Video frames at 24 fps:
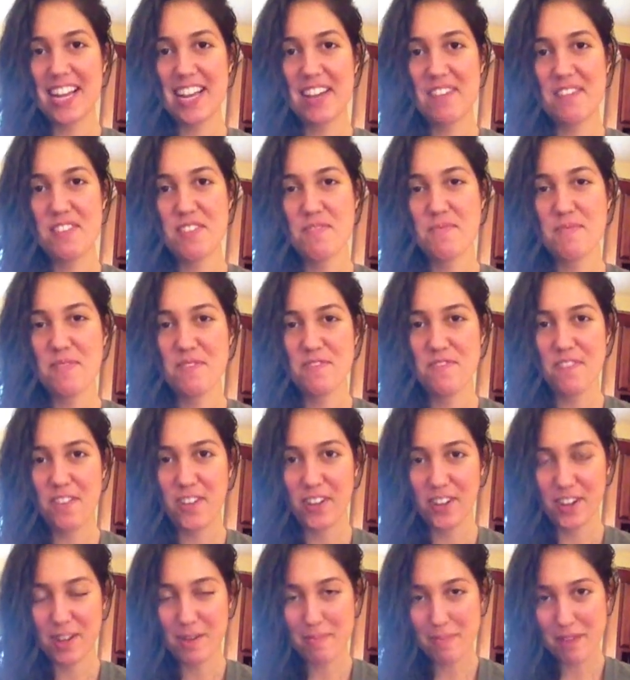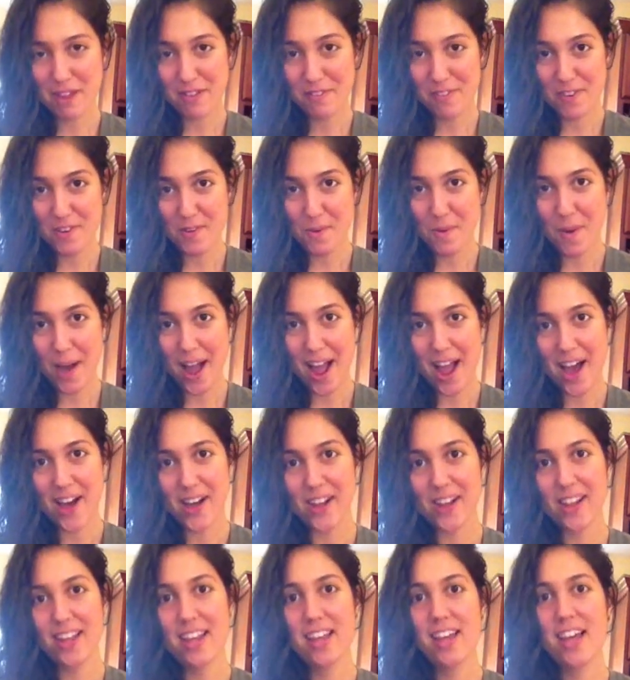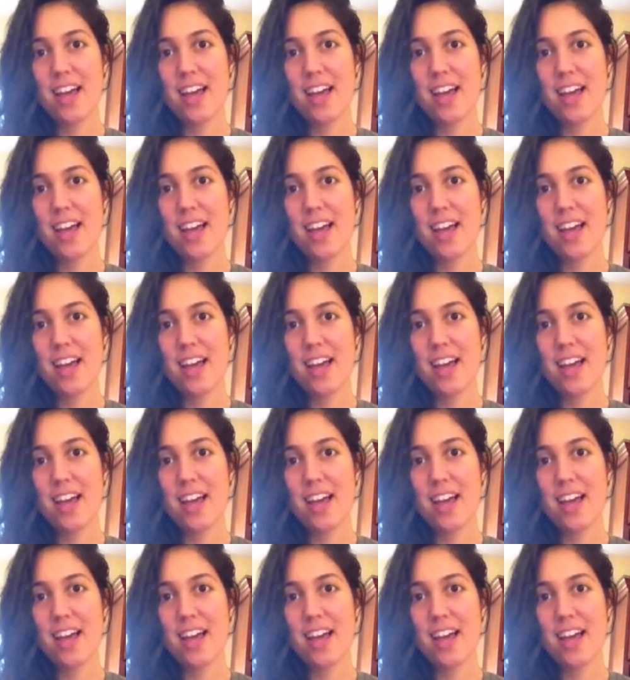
If you've been following me for a while,